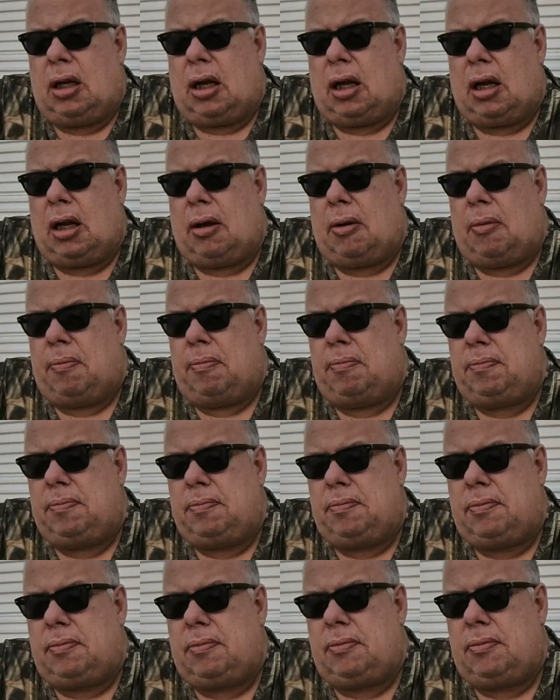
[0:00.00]

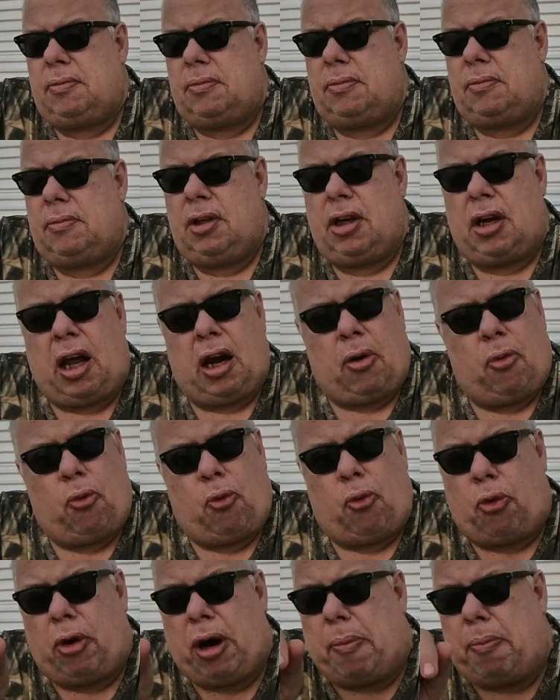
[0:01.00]
you gotta
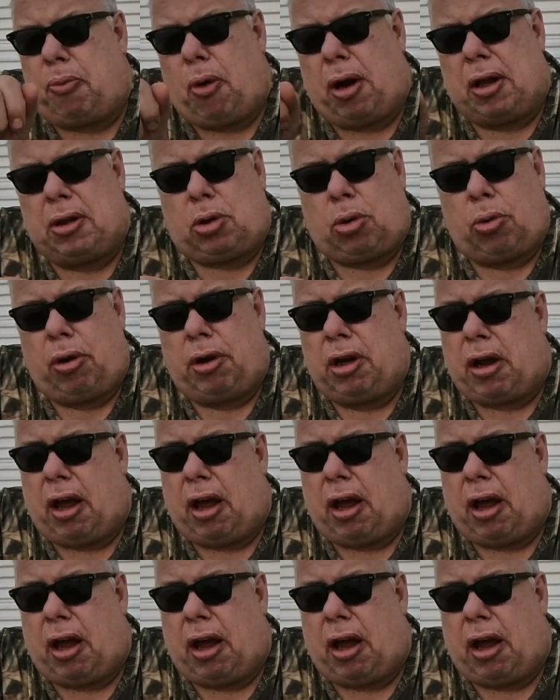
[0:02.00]
rip right through it.